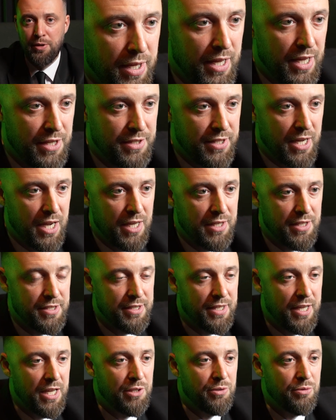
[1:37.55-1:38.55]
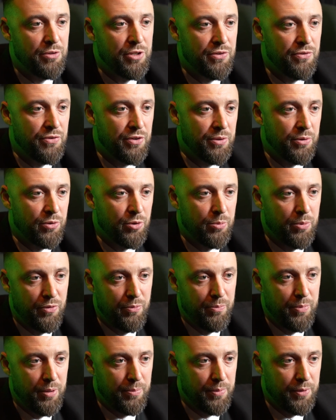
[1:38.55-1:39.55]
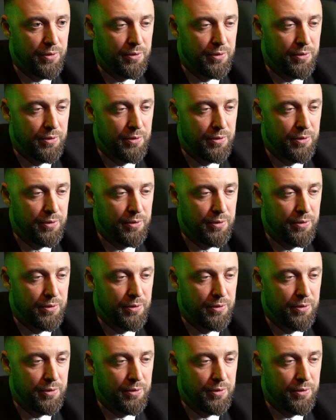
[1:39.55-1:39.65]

as they are designed to different group of people.